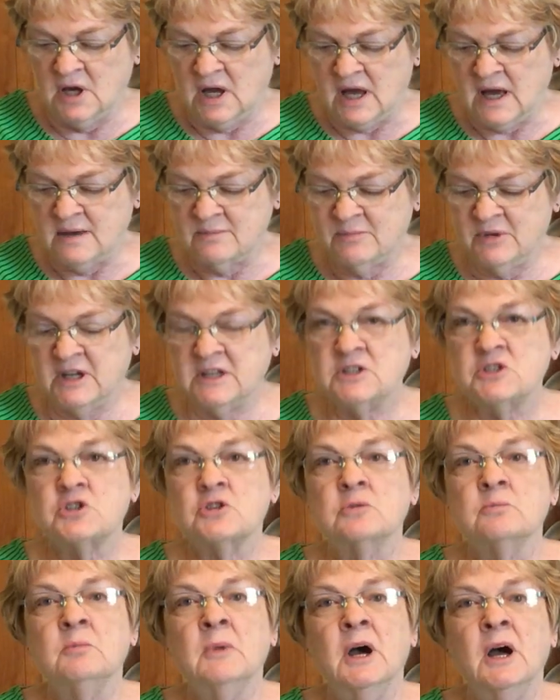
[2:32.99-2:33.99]
I bet
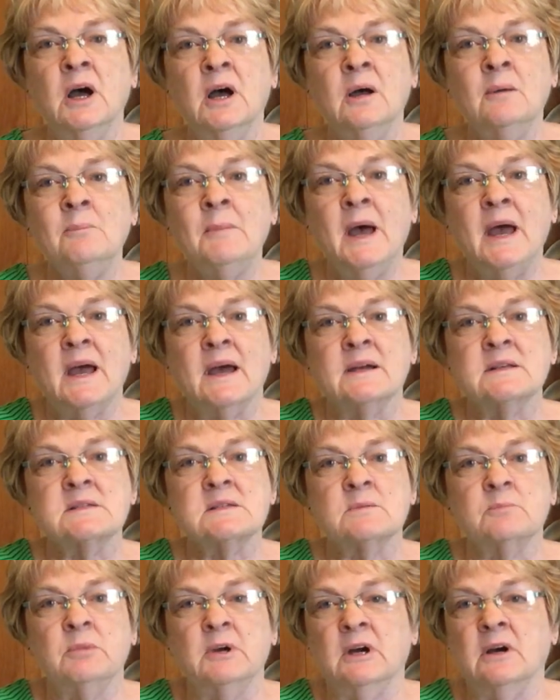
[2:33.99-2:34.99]
your mom
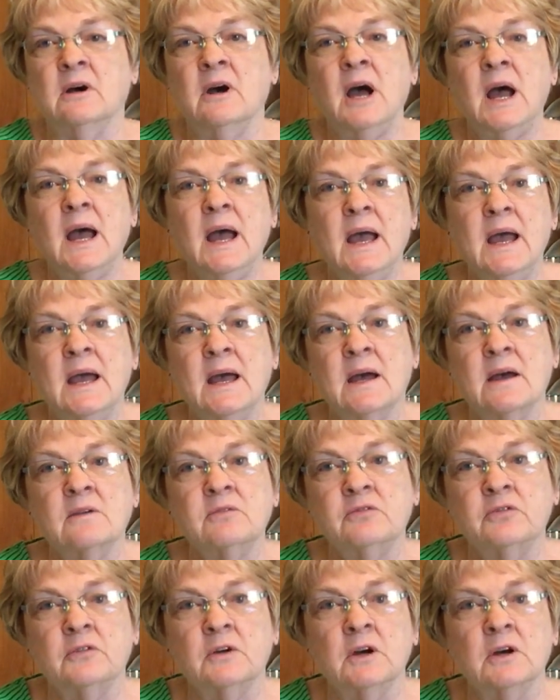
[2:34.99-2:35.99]
has about
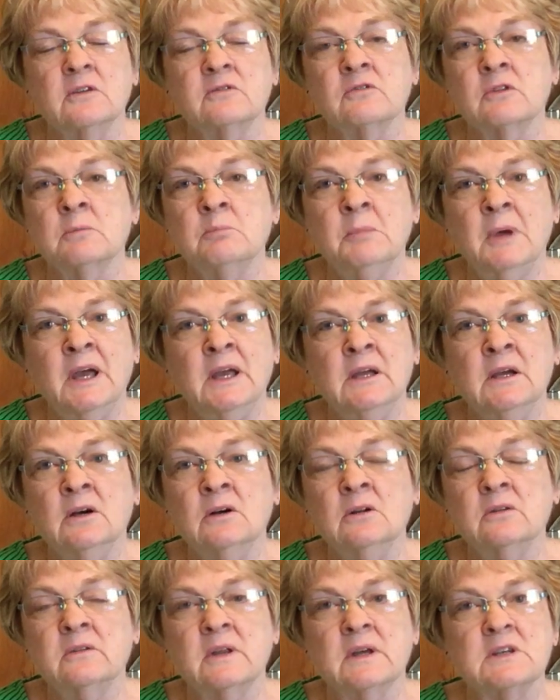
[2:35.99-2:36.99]
half of the
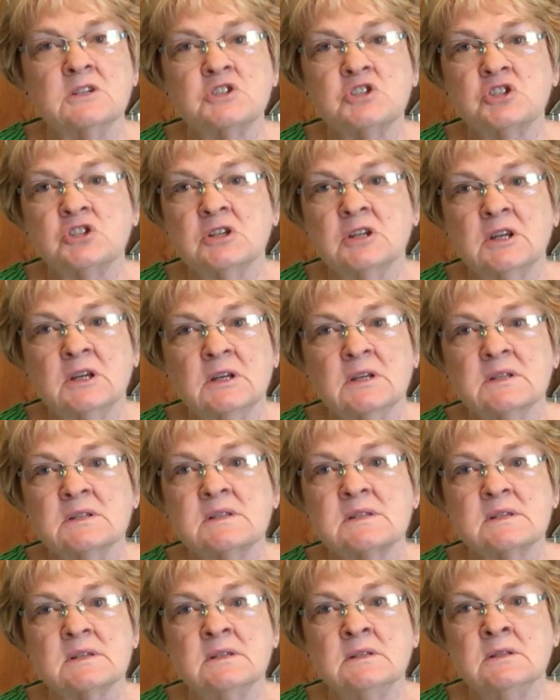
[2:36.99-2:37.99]
mail that she
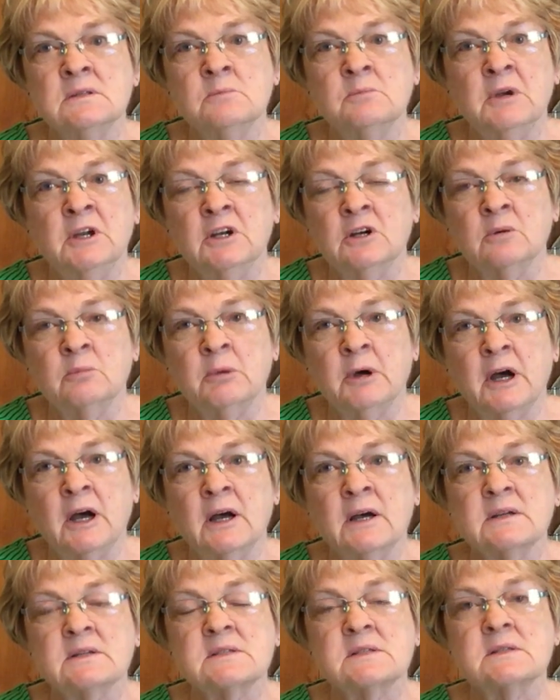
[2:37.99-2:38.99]
gets in the
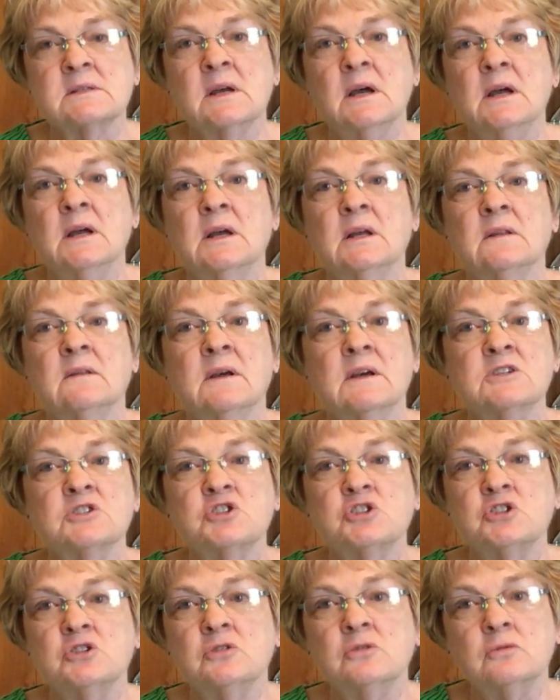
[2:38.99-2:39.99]
mailbox that
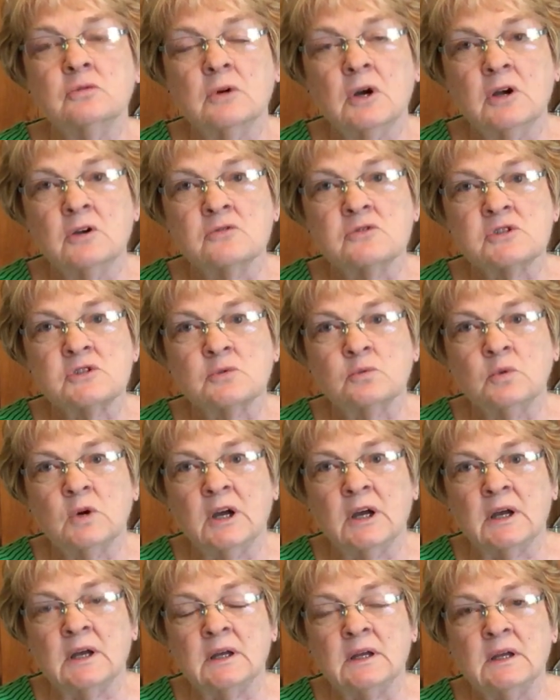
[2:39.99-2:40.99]
she throws
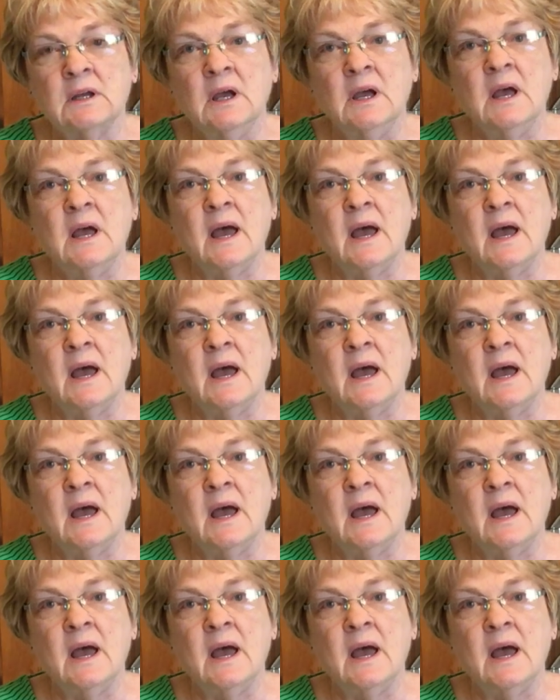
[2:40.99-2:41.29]
away.